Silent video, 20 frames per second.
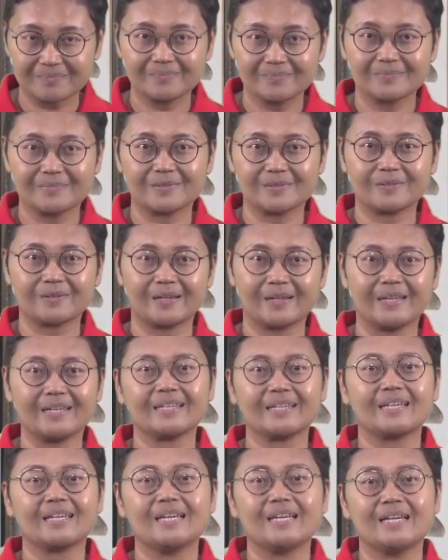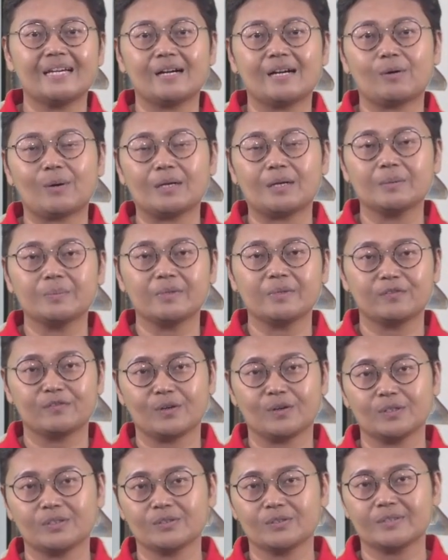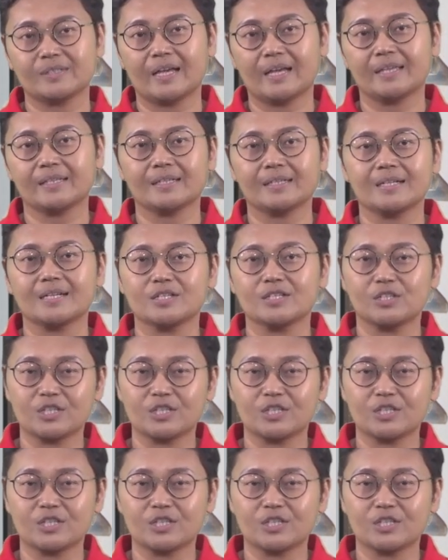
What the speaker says: All right. A while before to that,